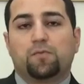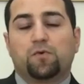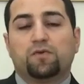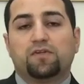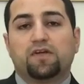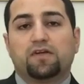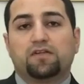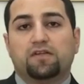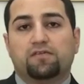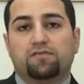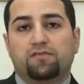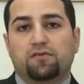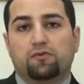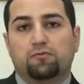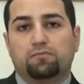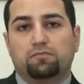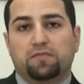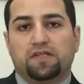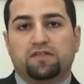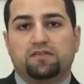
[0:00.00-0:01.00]
Product
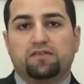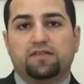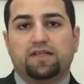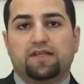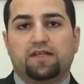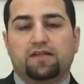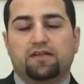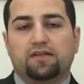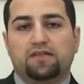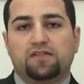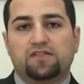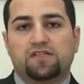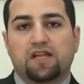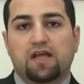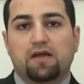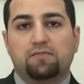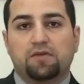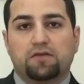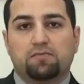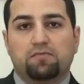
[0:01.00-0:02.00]
development in
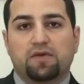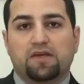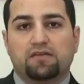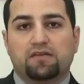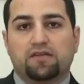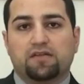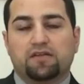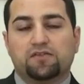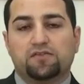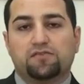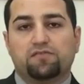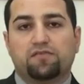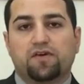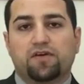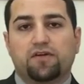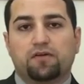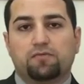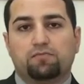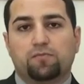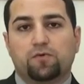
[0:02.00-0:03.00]
Islamic banking is a
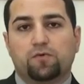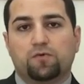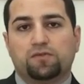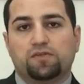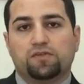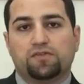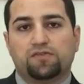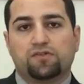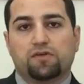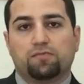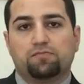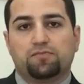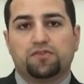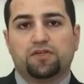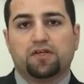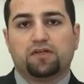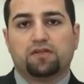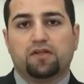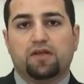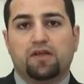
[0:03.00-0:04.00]
very important
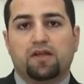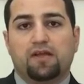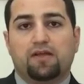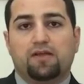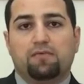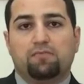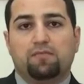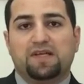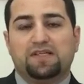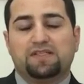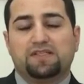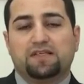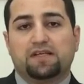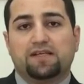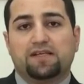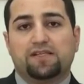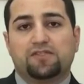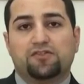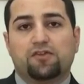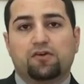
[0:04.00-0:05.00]
subject.
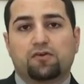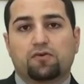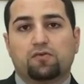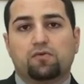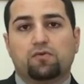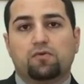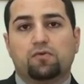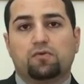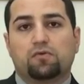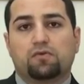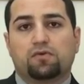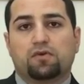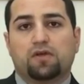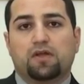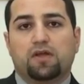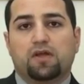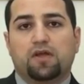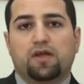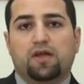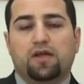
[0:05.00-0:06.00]
Basically, it's the core
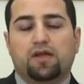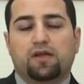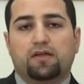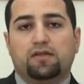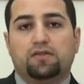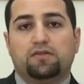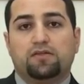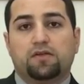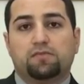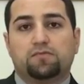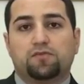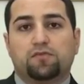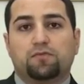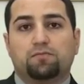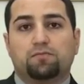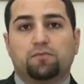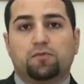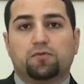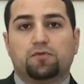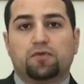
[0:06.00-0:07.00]
in terms of
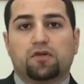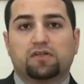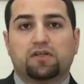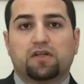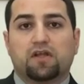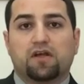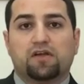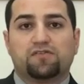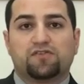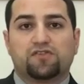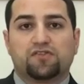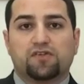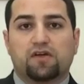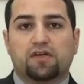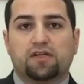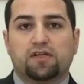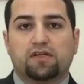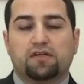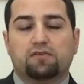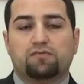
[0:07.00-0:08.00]
the product life
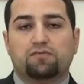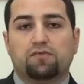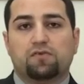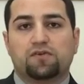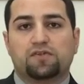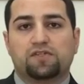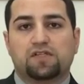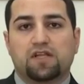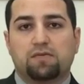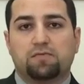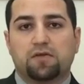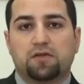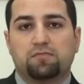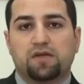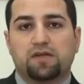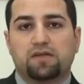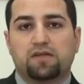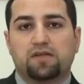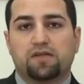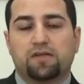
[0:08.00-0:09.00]
cycle for Islamic
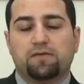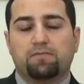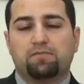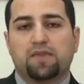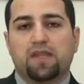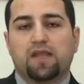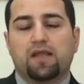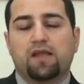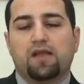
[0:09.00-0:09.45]
banking.